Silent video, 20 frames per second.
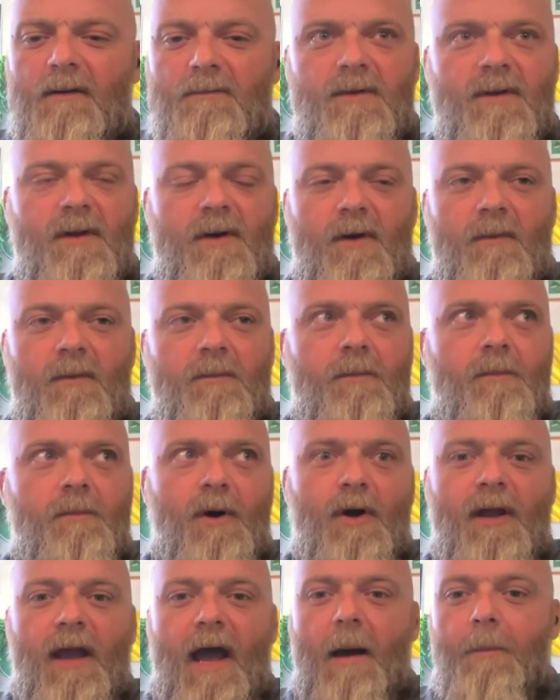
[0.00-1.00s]

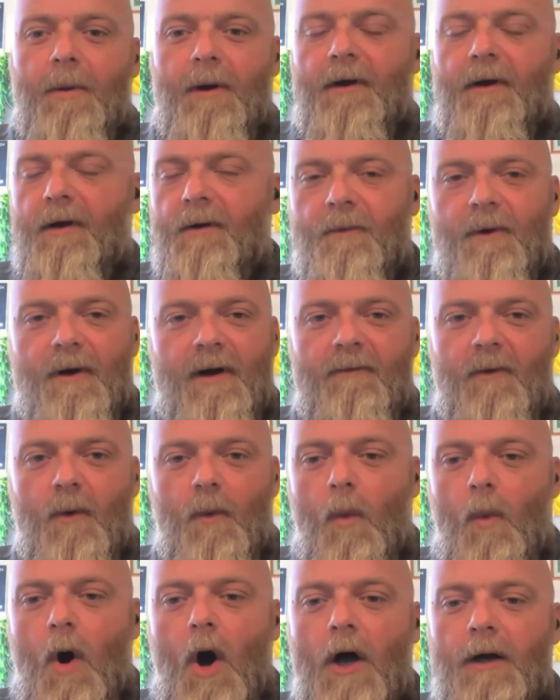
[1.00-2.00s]
per capita or
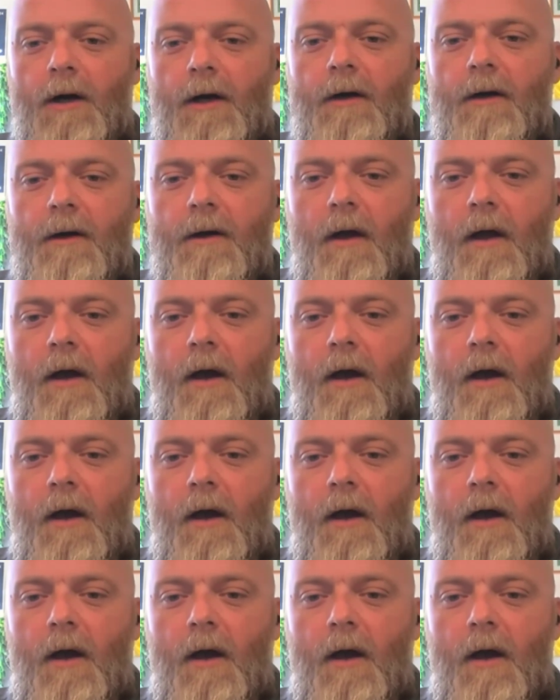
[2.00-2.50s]
whatever water.